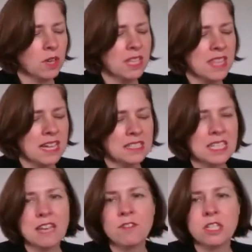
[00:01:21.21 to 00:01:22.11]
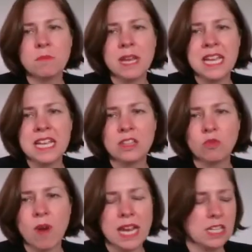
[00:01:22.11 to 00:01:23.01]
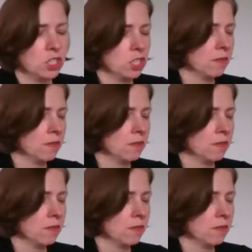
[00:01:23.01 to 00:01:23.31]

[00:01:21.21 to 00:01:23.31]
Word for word: And that's given to me in the range